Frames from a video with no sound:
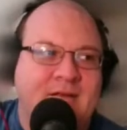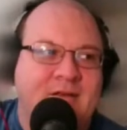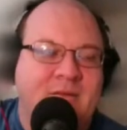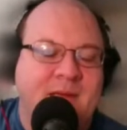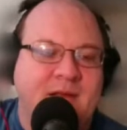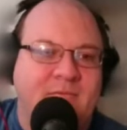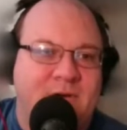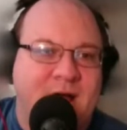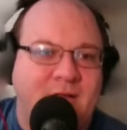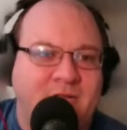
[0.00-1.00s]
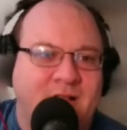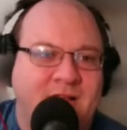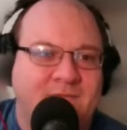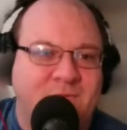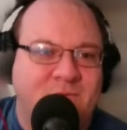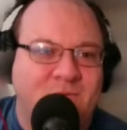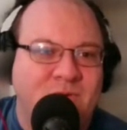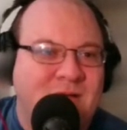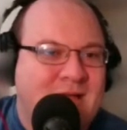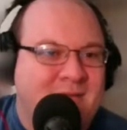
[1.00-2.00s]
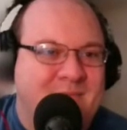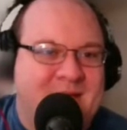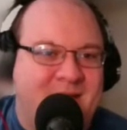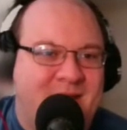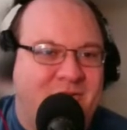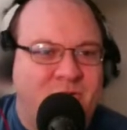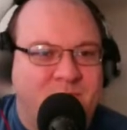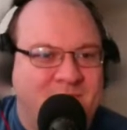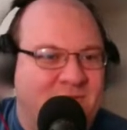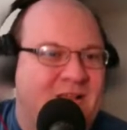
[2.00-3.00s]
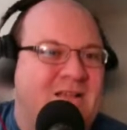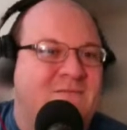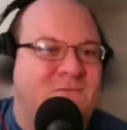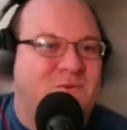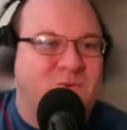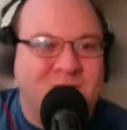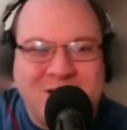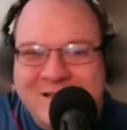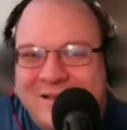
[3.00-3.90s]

they made Ra look like a fool, made Anubis look like a fool.